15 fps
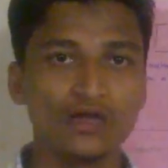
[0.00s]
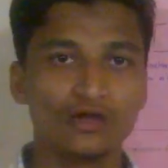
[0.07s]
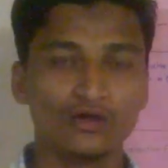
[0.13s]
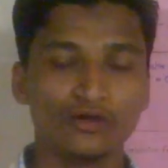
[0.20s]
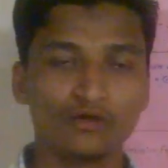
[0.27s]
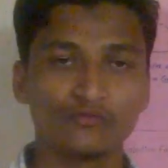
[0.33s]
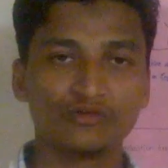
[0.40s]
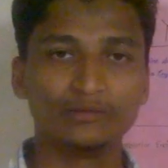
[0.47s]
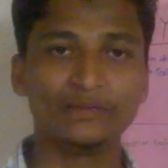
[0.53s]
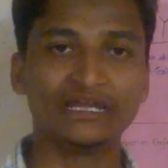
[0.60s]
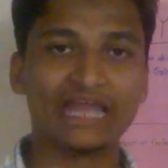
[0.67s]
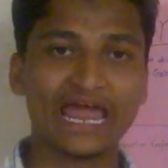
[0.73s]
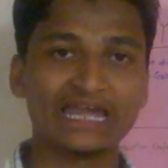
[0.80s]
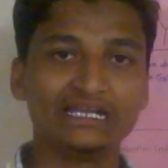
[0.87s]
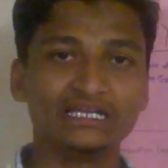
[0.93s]
will be
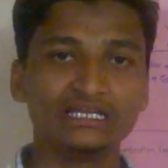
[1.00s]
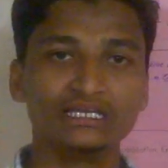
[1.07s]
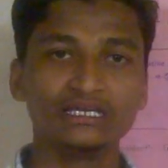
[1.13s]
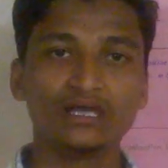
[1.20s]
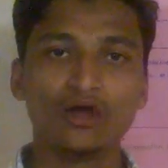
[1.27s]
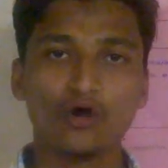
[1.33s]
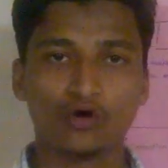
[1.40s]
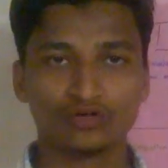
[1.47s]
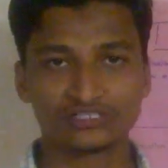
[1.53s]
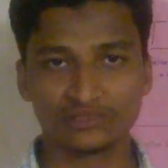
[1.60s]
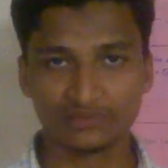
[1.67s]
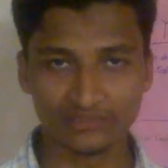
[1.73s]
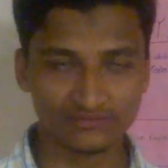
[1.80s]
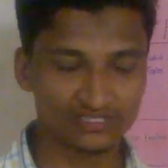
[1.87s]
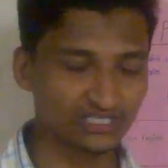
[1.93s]
90 or
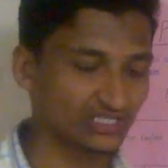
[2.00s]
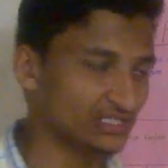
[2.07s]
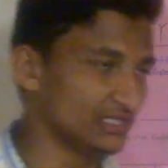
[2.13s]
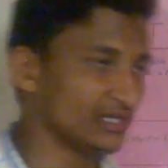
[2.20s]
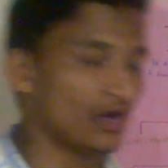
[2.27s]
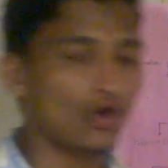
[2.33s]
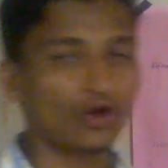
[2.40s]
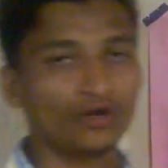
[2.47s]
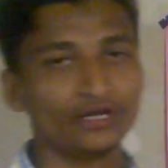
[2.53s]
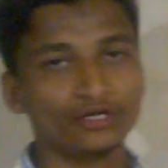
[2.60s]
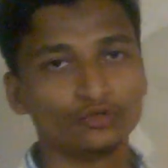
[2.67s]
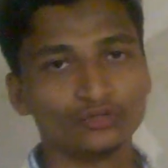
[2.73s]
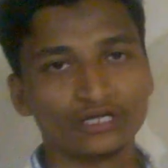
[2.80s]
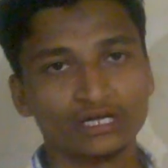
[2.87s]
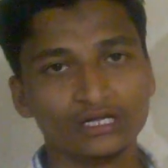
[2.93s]
sometimes 60 according
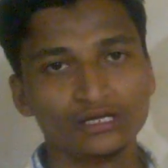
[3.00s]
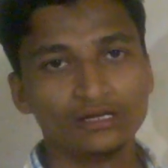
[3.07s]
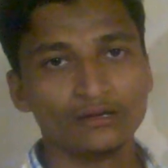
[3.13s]
to the